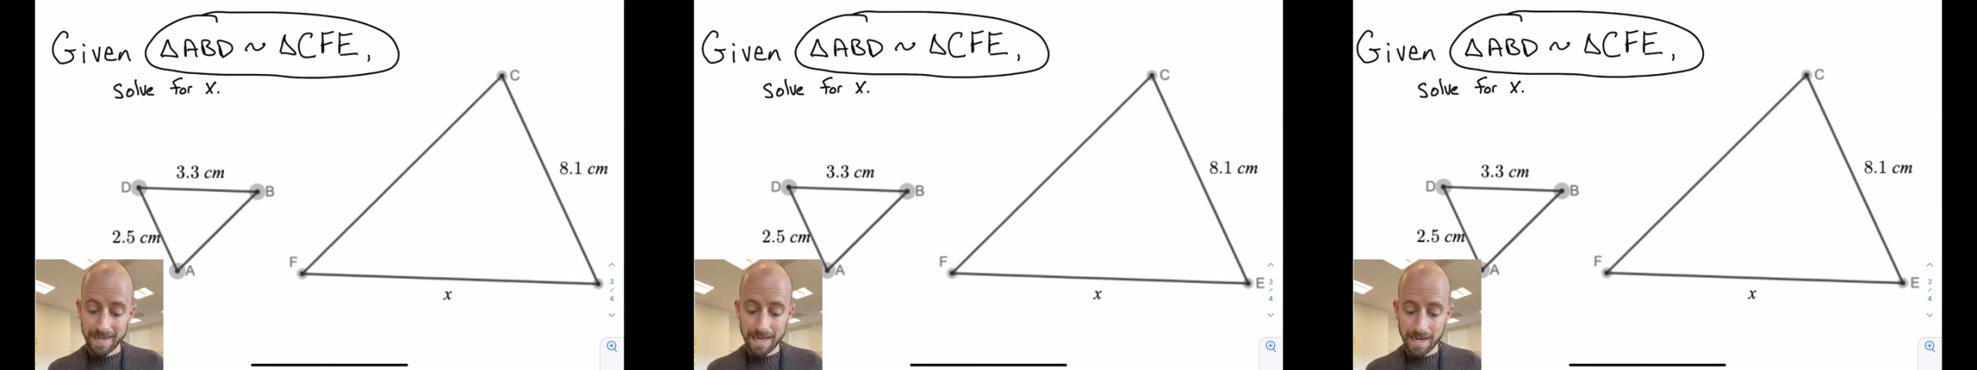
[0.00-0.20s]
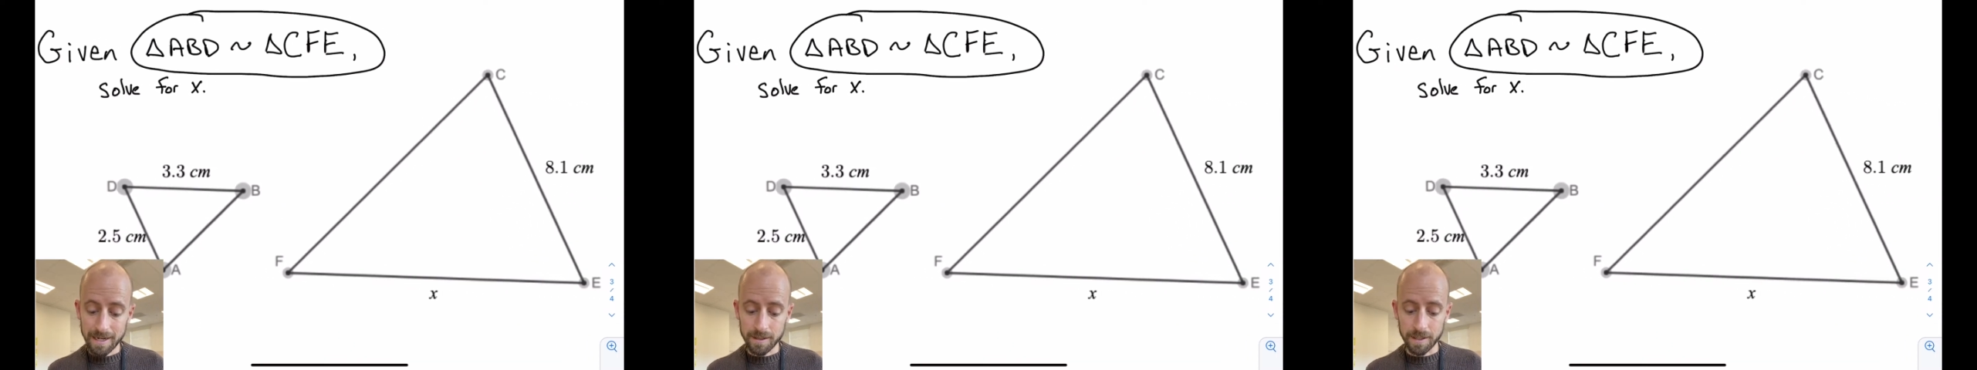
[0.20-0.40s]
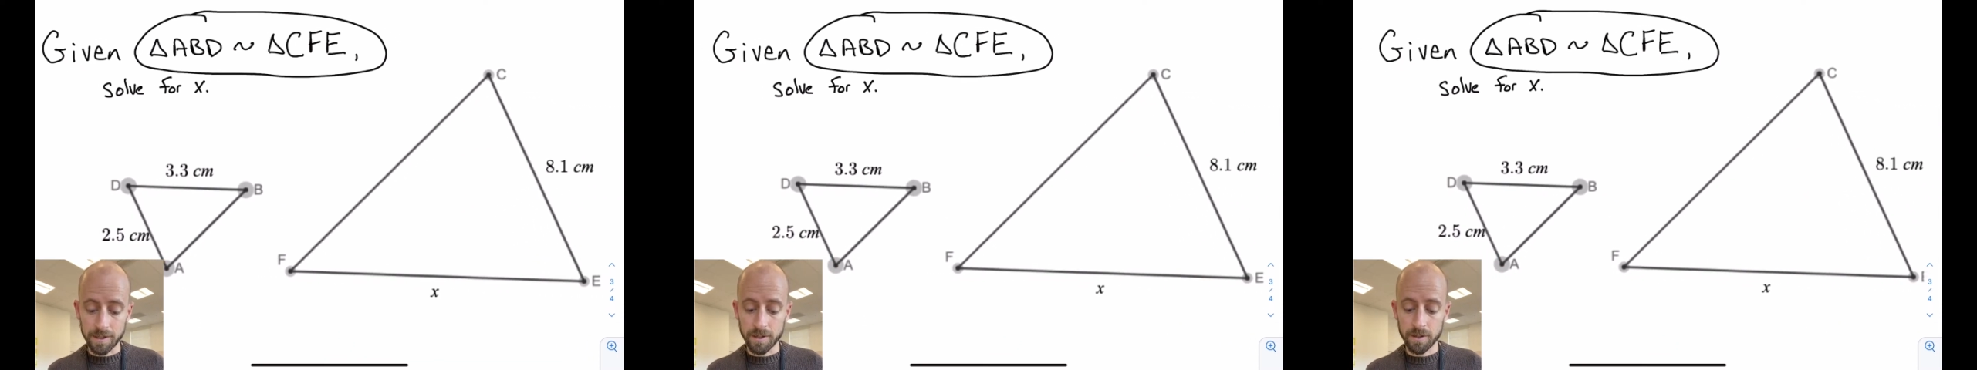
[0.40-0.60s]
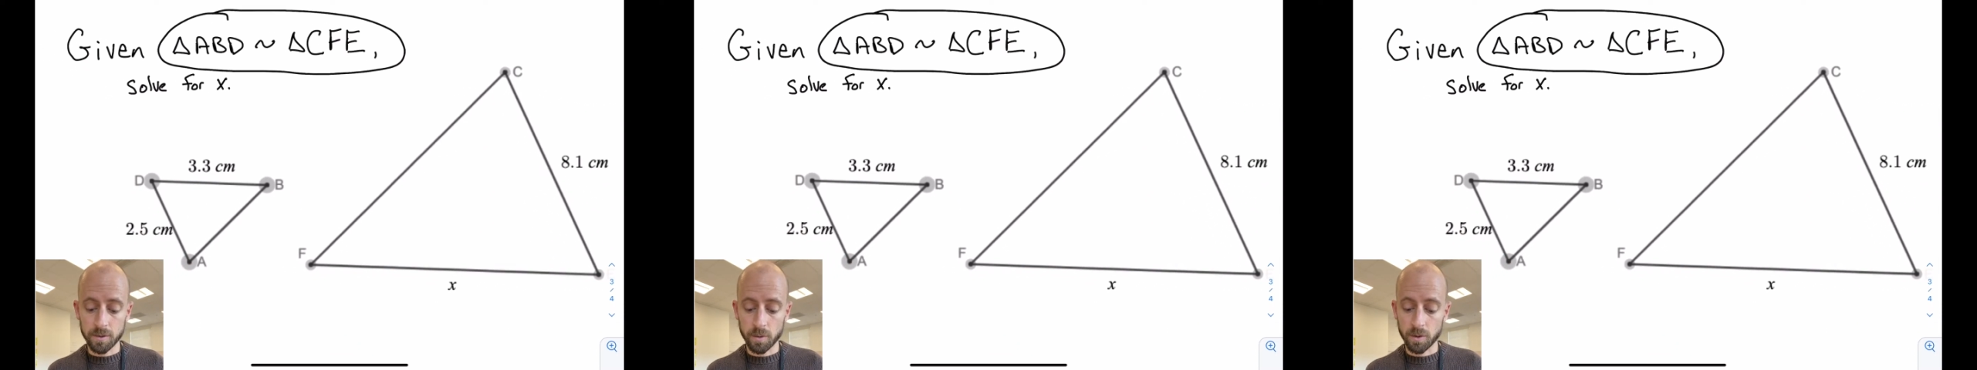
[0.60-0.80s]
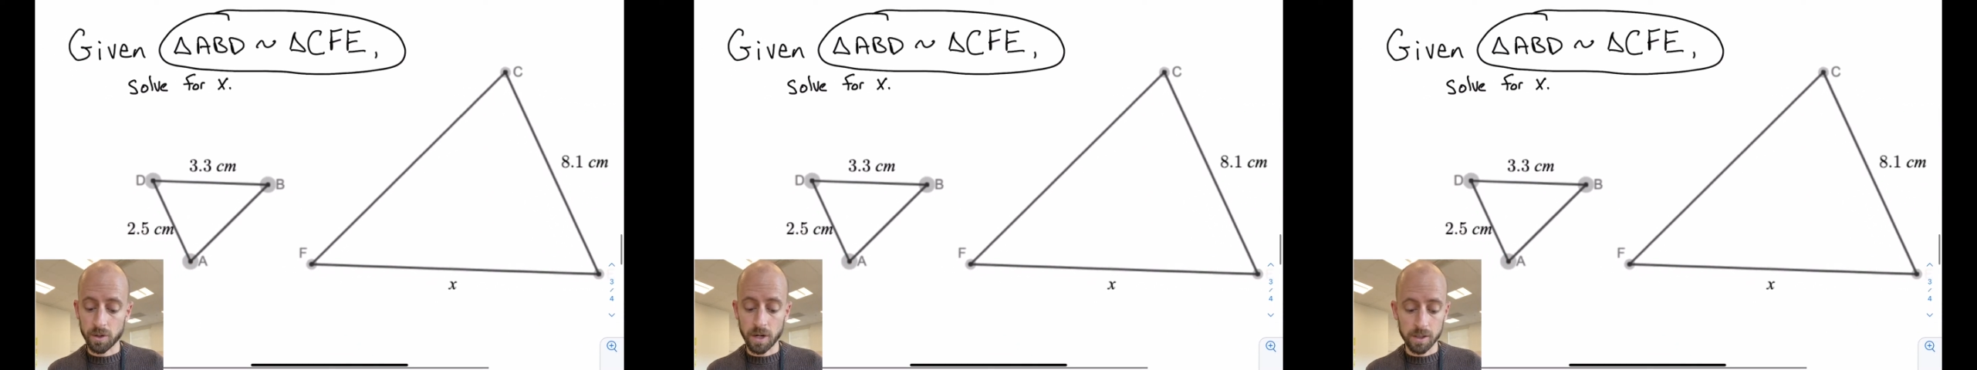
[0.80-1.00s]
highlighter
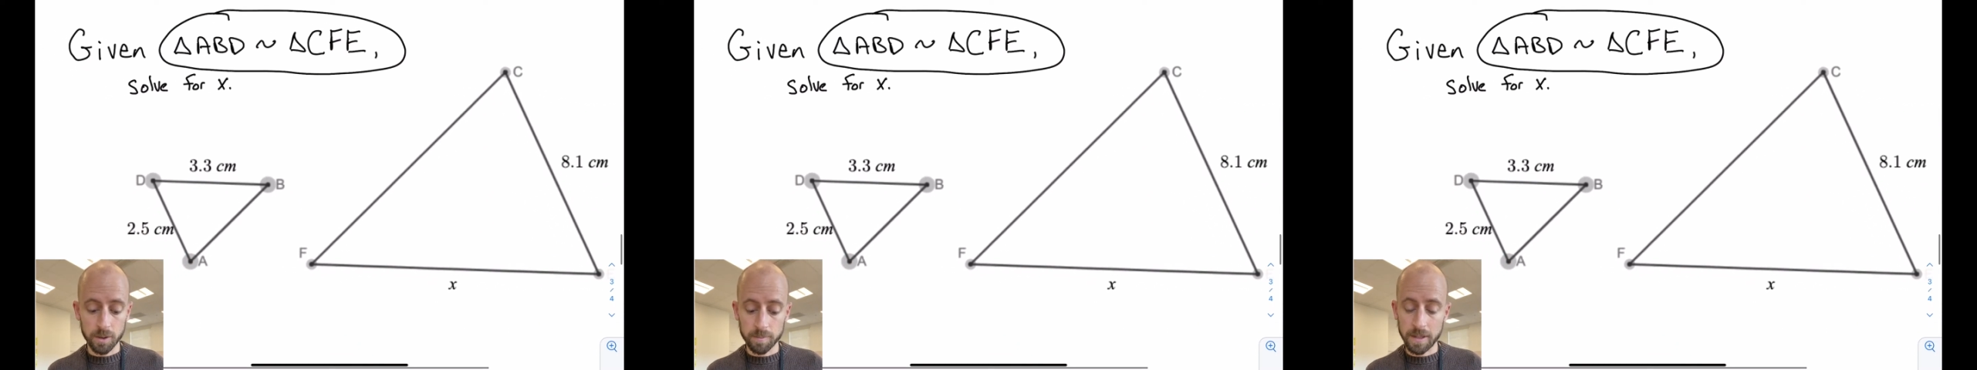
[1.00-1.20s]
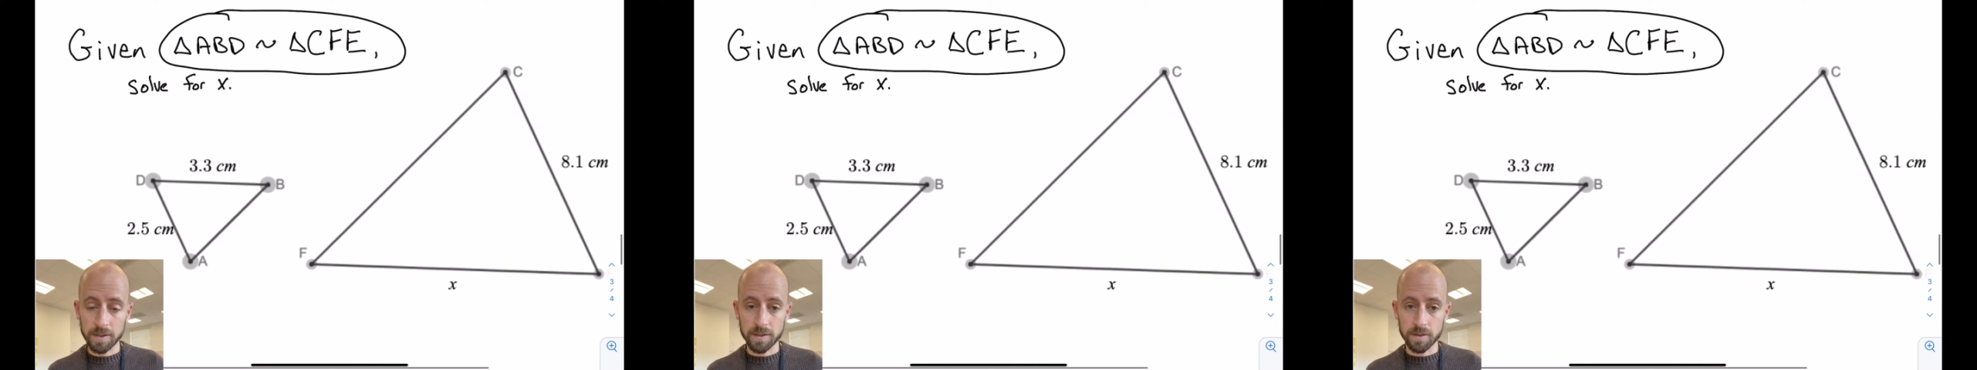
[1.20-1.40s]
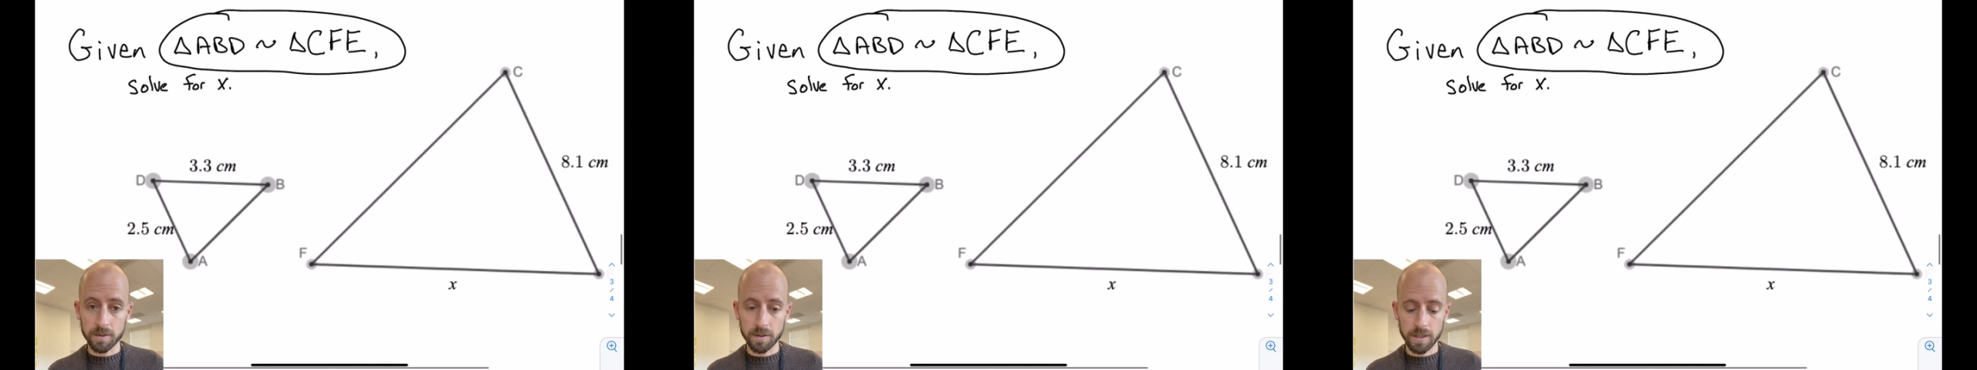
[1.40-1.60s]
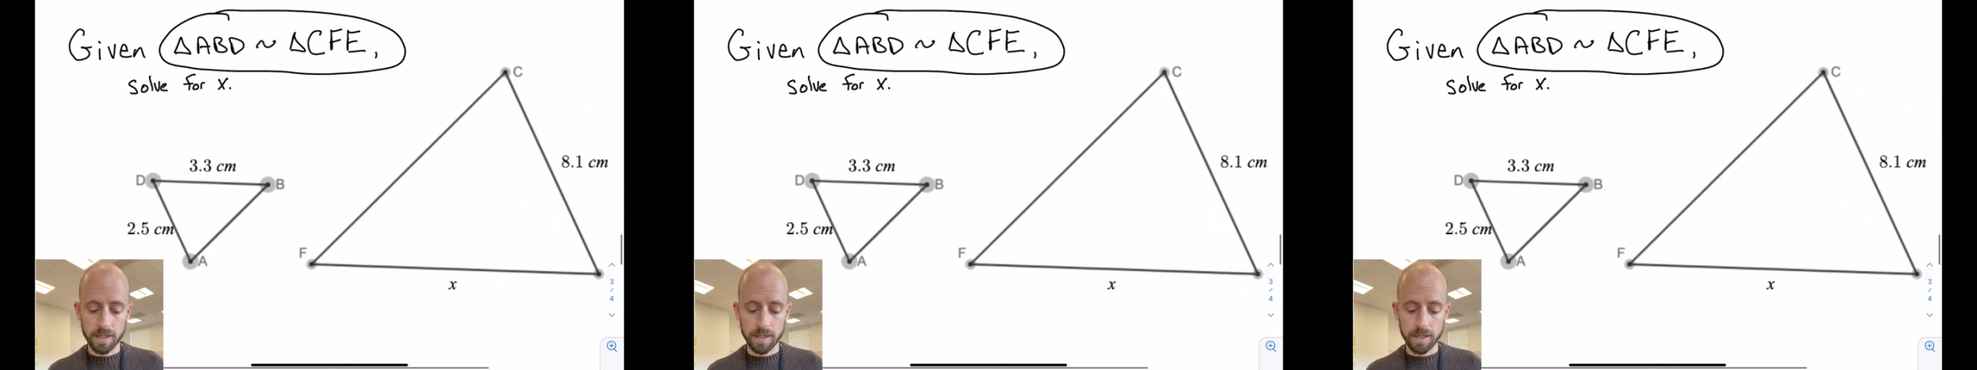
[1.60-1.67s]
or a colored pencil